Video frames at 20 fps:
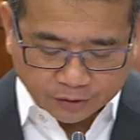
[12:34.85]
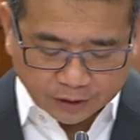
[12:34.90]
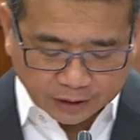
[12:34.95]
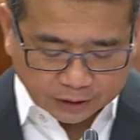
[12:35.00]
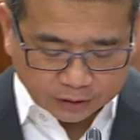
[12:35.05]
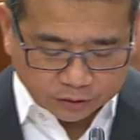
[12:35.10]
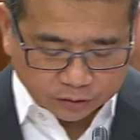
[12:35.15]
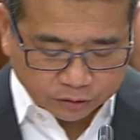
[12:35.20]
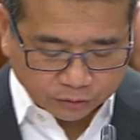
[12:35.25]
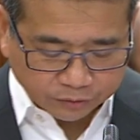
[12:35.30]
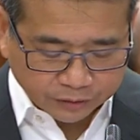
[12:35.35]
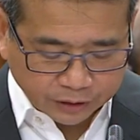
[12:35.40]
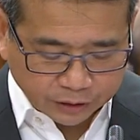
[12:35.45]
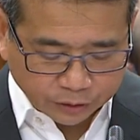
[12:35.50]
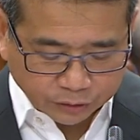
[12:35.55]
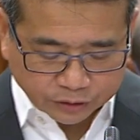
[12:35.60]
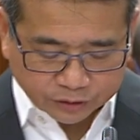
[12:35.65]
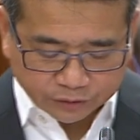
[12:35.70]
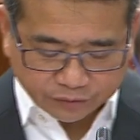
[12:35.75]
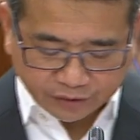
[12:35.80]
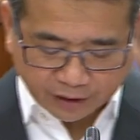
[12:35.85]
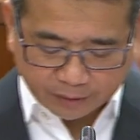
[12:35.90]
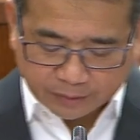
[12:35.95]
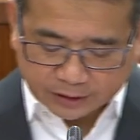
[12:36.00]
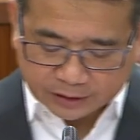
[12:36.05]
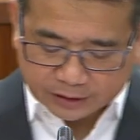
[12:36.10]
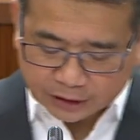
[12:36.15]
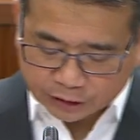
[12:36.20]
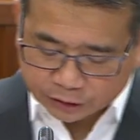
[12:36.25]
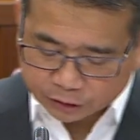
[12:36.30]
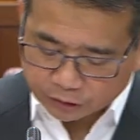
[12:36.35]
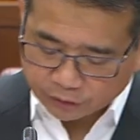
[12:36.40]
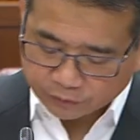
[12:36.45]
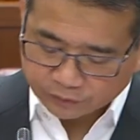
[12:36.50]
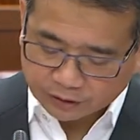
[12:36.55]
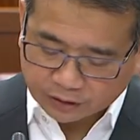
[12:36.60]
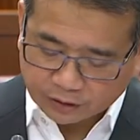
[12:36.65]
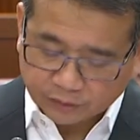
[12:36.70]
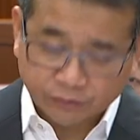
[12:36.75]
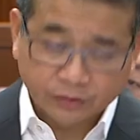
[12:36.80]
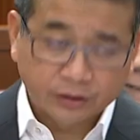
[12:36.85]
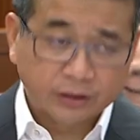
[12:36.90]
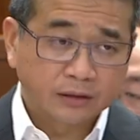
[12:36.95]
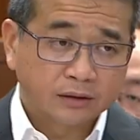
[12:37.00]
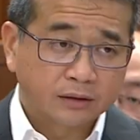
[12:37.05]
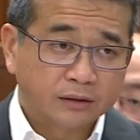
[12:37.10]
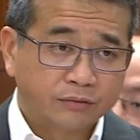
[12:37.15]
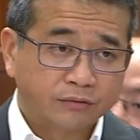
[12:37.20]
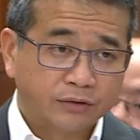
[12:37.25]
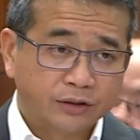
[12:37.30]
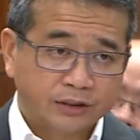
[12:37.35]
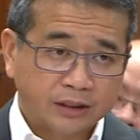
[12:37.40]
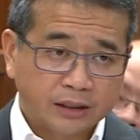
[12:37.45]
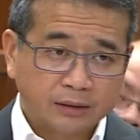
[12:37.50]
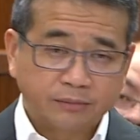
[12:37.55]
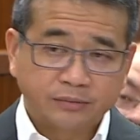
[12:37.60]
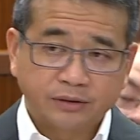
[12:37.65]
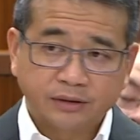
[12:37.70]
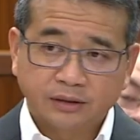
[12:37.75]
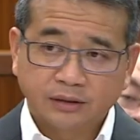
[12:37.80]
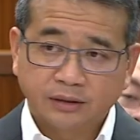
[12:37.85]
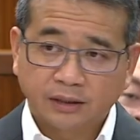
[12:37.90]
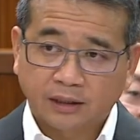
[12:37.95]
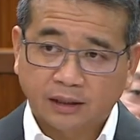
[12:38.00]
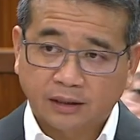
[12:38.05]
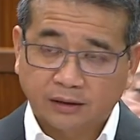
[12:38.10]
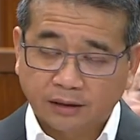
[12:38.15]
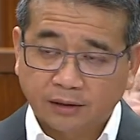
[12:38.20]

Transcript: Third, to reduce fragmentation of the different regimes, and